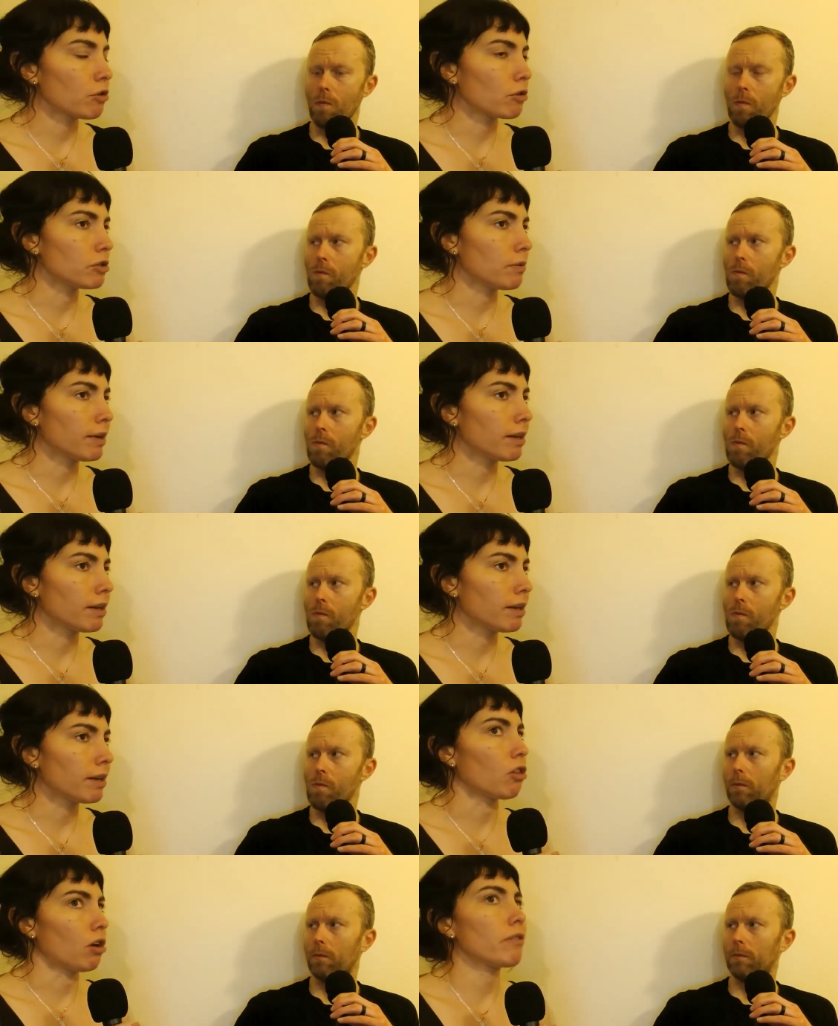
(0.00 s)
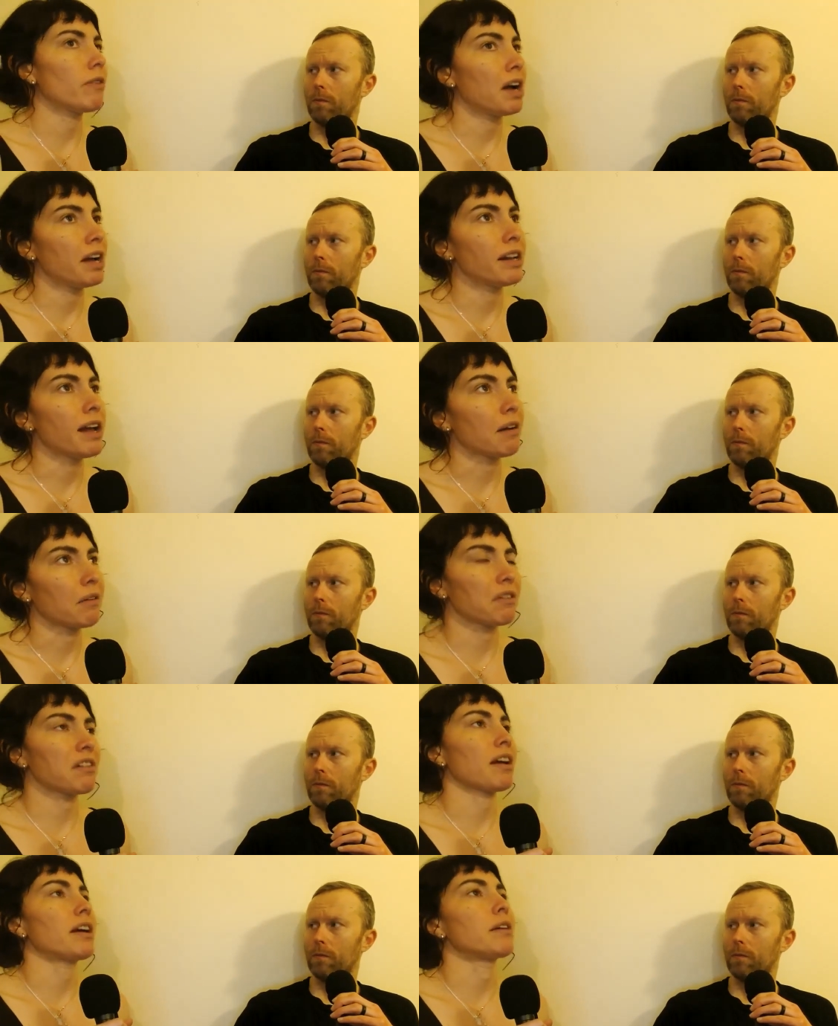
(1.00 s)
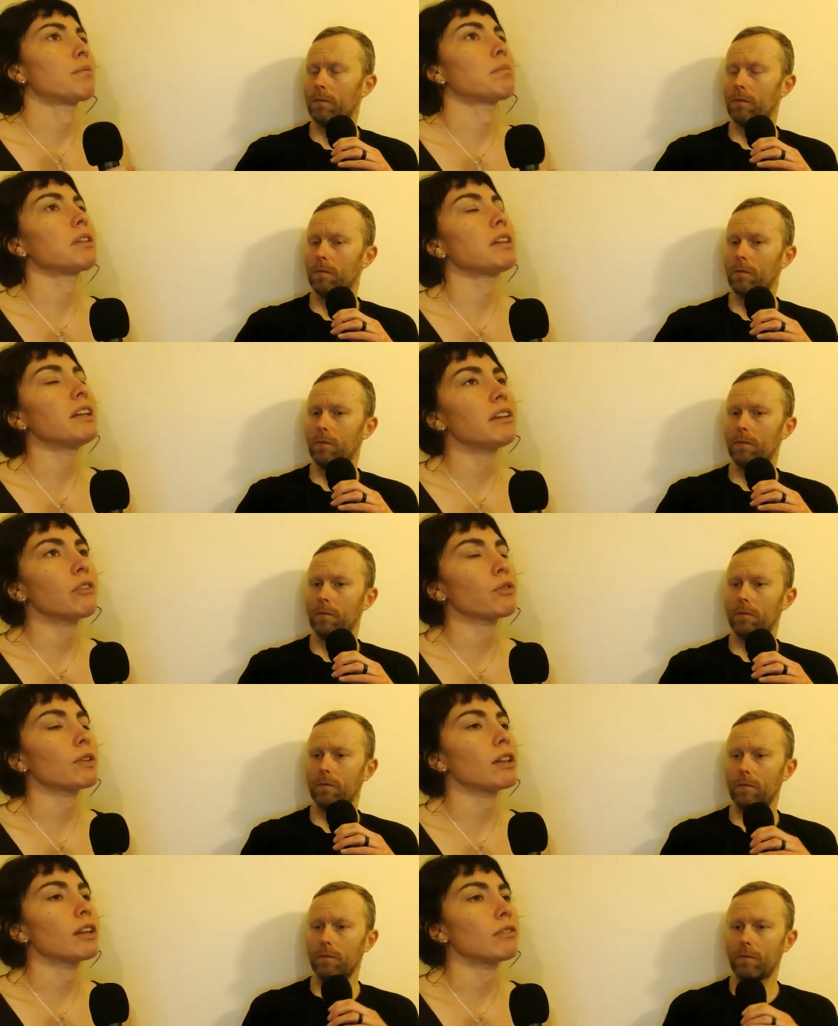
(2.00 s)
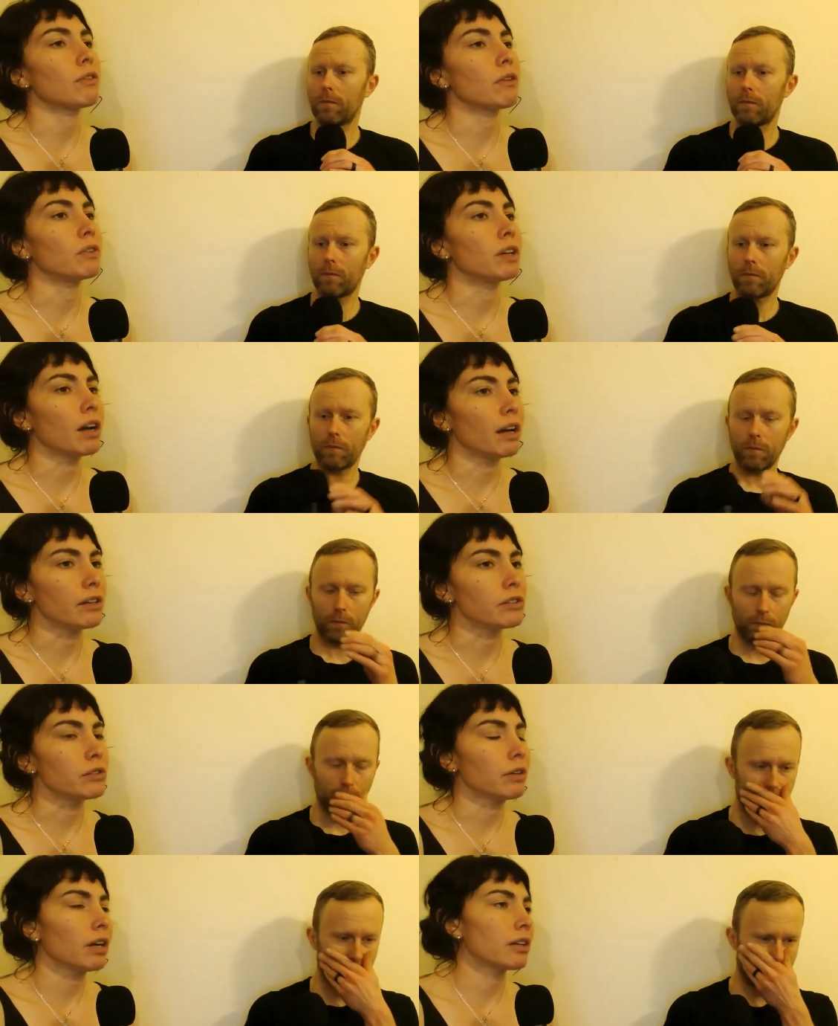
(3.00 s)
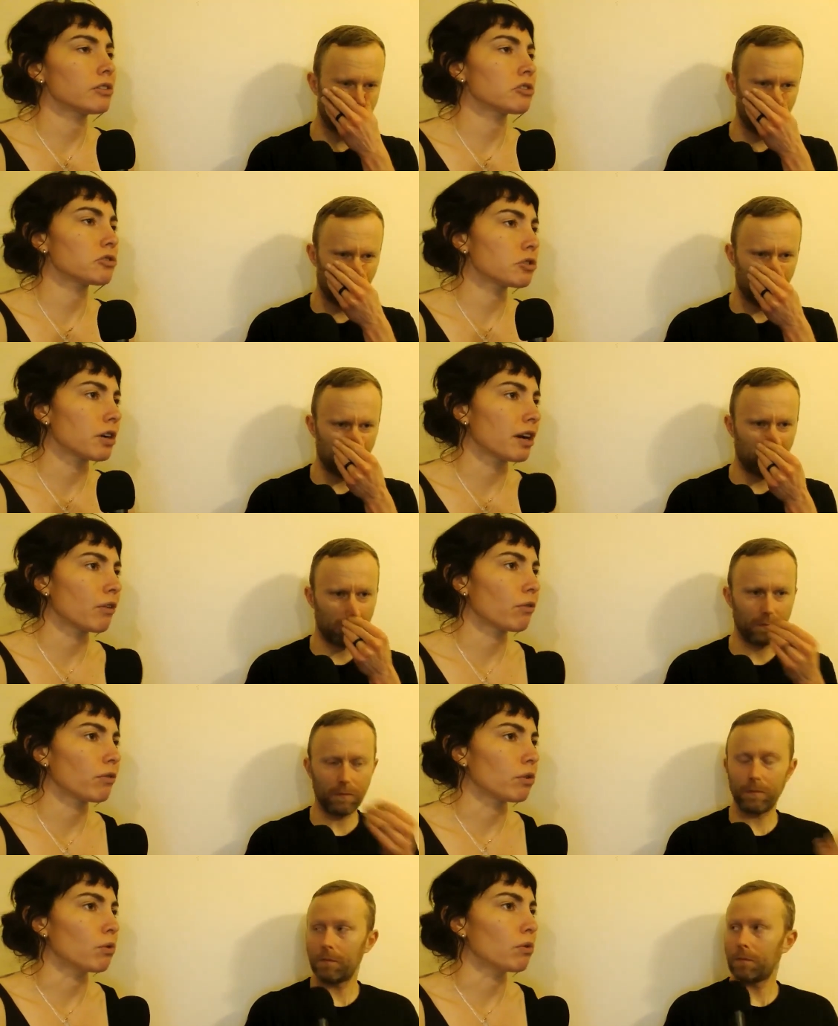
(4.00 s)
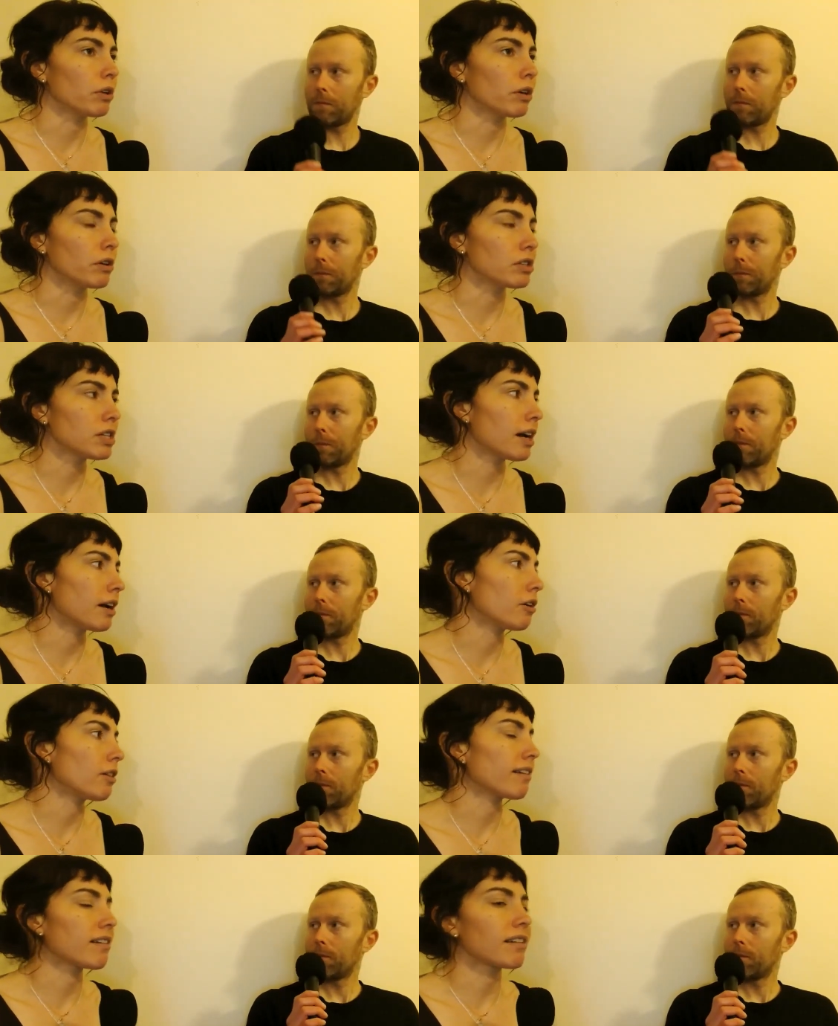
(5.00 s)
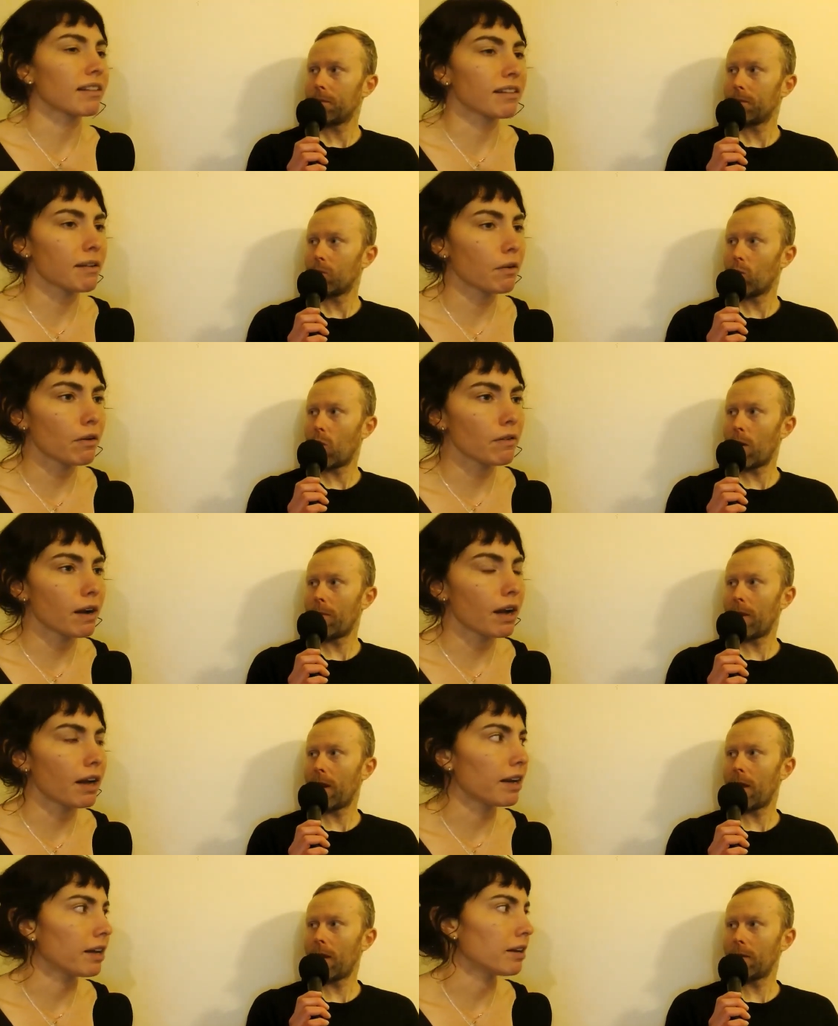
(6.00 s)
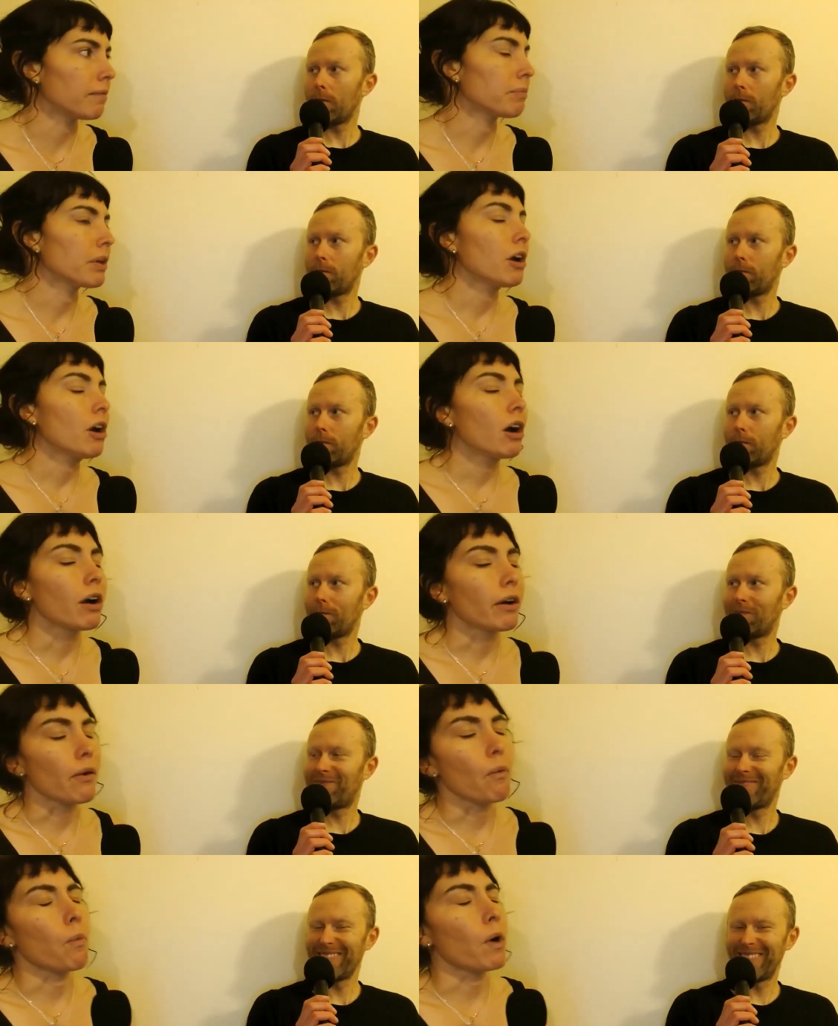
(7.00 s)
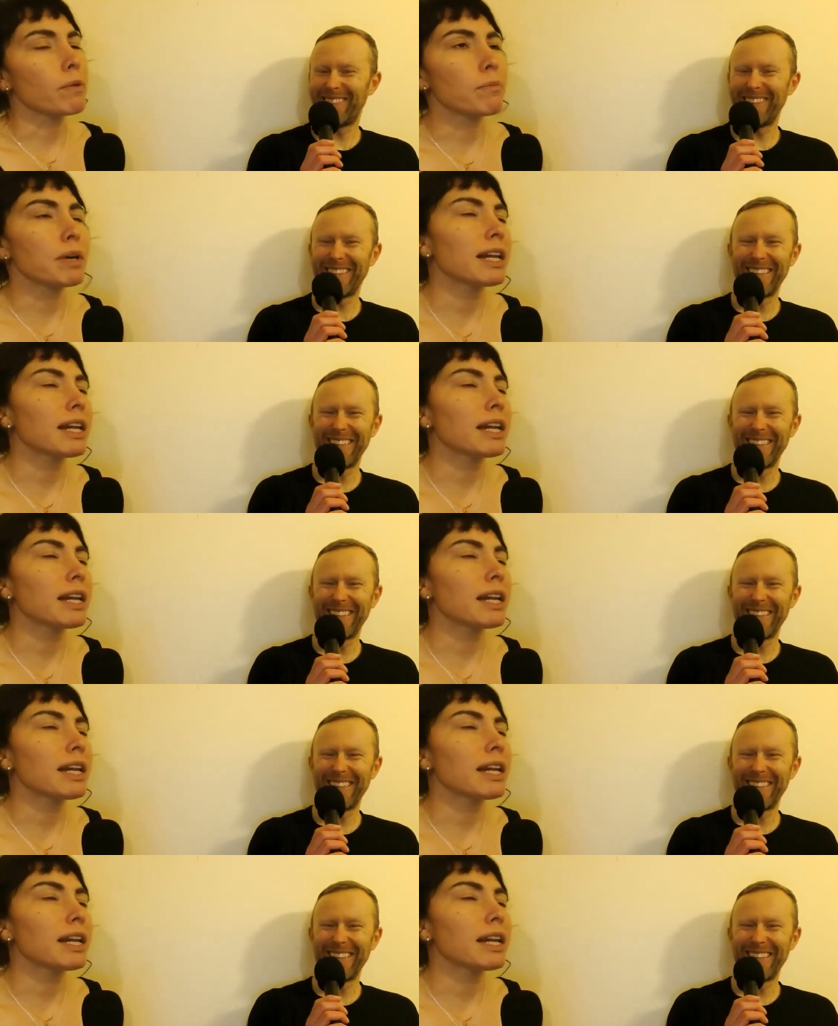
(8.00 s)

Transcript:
Speaker 1: if you're doing a long ride outside, please, for the love of God, do not just try to fuel your entire like six hour ride on one